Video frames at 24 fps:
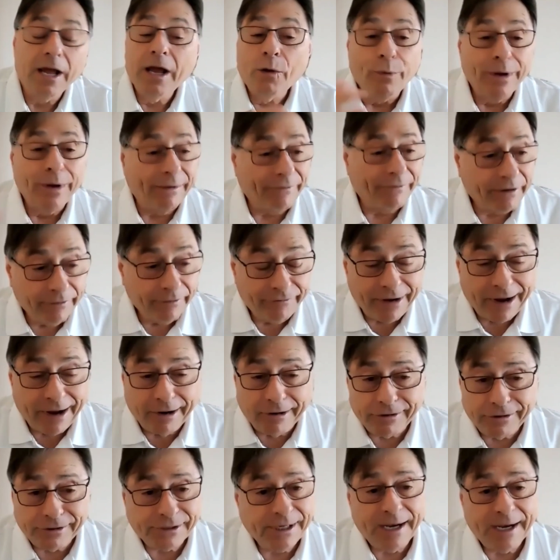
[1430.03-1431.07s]
We have
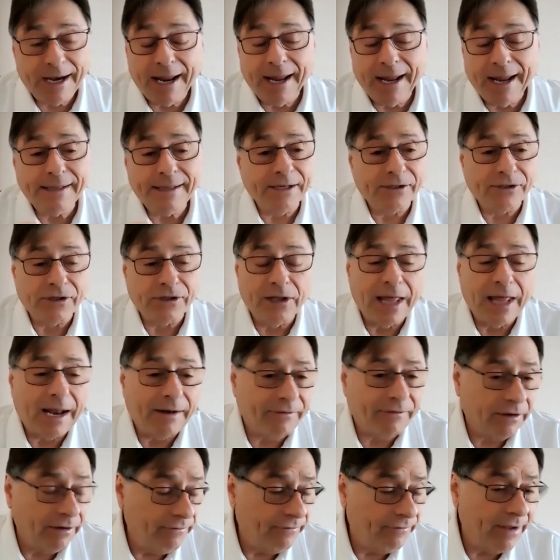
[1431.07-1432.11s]
conveyors today. There's a lot
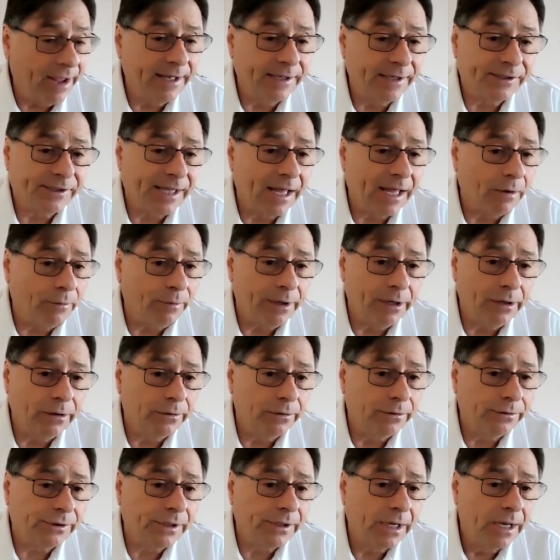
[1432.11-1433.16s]
of conveyance that we
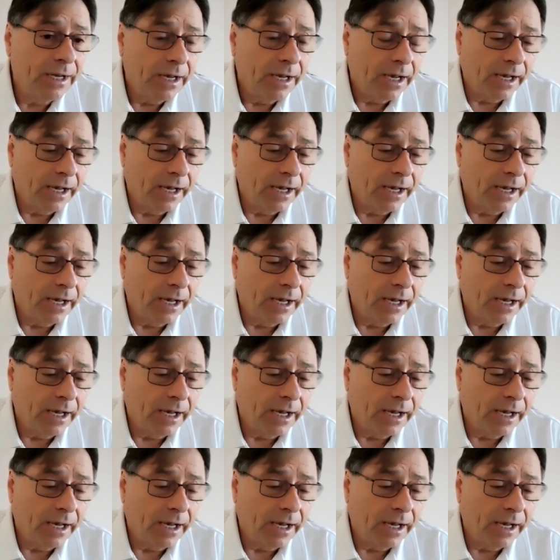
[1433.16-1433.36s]
use.